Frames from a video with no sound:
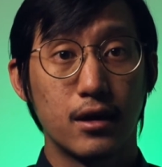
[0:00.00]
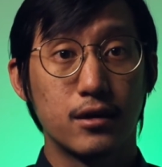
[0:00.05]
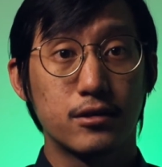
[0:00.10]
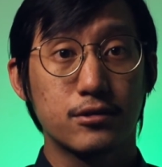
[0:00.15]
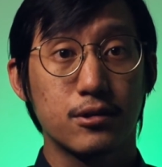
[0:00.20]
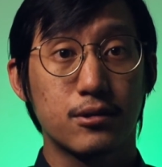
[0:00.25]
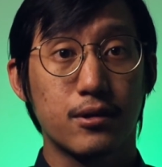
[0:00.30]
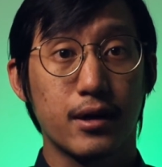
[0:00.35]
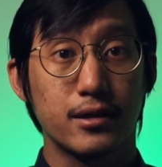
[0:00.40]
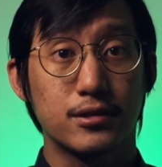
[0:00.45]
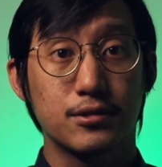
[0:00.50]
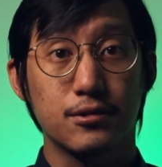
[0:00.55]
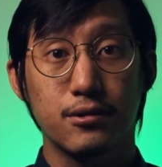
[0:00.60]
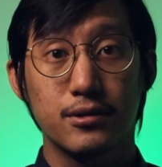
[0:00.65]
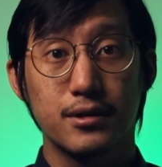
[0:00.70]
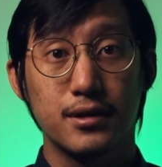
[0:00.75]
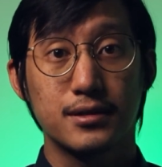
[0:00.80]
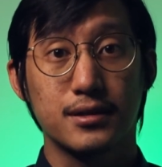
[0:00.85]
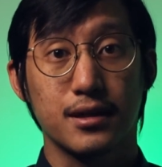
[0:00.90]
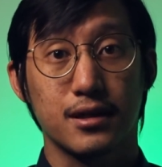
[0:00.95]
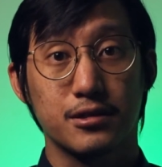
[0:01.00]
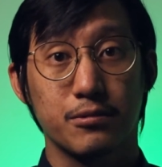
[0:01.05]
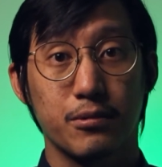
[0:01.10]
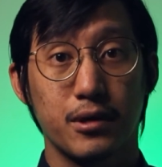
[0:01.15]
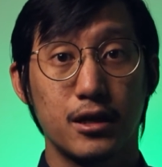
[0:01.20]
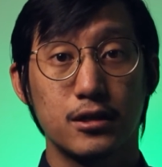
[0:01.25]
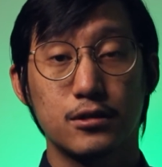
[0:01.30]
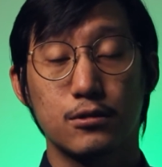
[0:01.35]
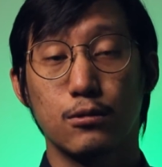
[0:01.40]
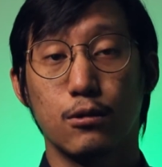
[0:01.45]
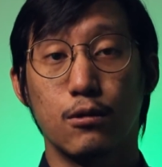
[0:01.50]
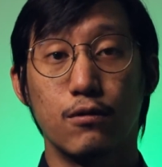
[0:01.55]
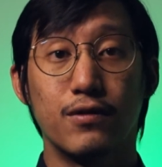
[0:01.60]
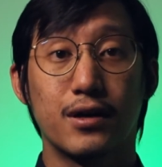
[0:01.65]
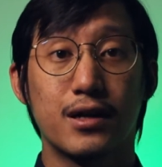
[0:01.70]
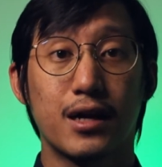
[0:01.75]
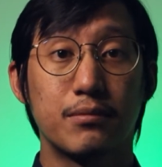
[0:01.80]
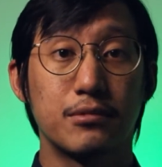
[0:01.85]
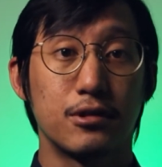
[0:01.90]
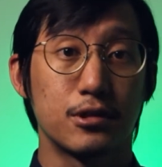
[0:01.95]
So I saw these as ways to
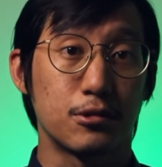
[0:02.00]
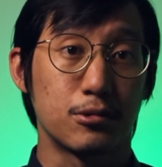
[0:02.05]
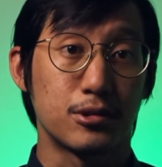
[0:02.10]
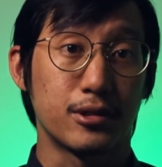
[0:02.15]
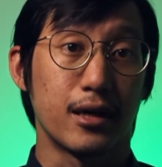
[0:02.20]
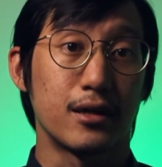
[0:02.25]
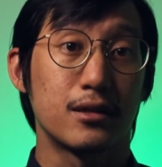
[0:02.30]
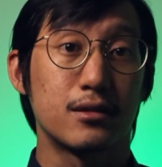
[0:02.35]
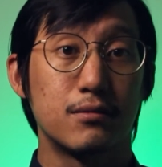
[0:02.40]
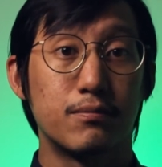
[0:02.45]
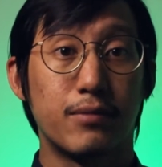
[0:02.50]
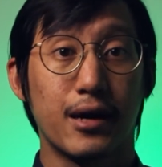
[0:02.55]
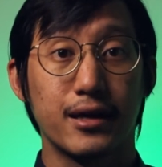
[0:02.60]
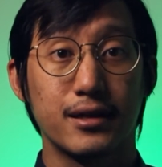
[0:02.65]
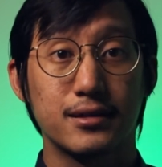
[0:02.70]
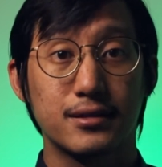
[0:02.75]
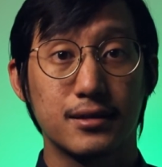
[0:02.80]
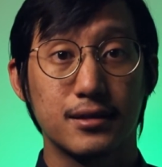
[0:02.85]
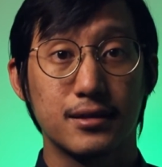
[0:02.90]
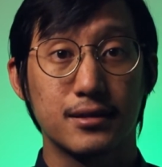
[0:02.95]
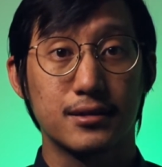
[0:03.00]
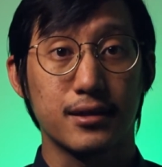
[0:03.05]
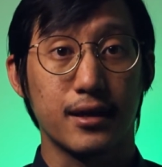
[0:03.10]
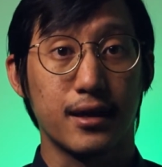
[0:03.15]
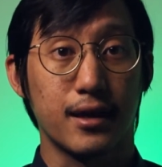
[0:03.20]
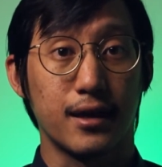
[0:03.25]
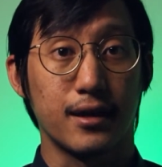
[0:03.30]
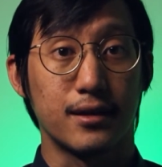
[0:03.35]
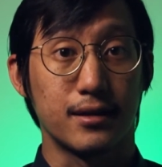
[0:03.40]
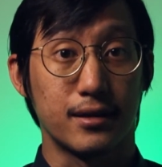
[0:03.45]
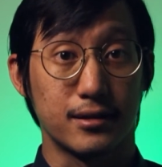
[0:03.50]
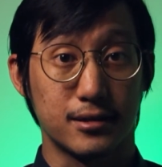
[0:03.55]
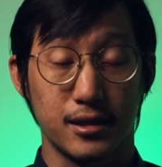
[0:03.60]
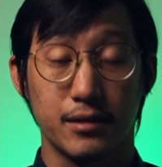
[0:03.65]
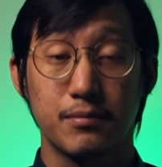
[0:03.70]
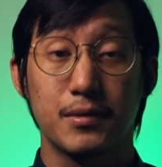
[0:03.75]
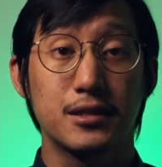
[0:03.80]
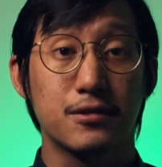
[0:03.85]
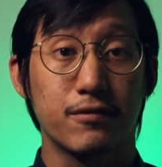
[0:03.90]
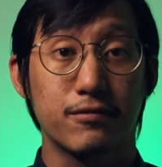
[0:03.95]
overcome the societal biases and uh,
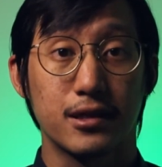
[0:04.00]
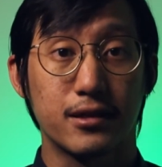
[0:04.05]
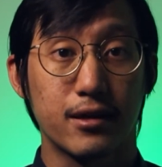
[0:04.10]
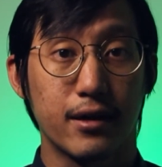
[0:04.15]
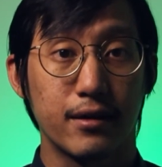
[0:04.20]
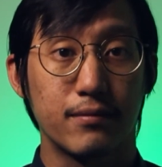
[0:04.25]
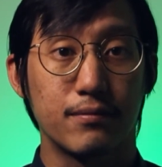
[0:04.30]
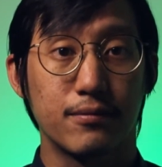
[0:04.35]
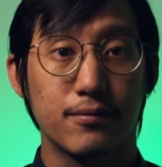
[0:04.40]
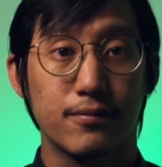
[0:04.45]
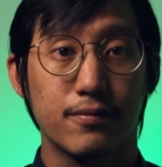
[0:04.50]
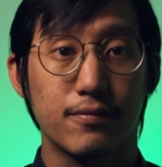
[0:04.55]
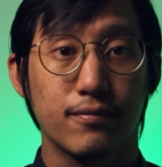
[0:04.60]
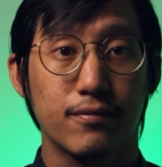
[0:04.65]
stigmas of the time.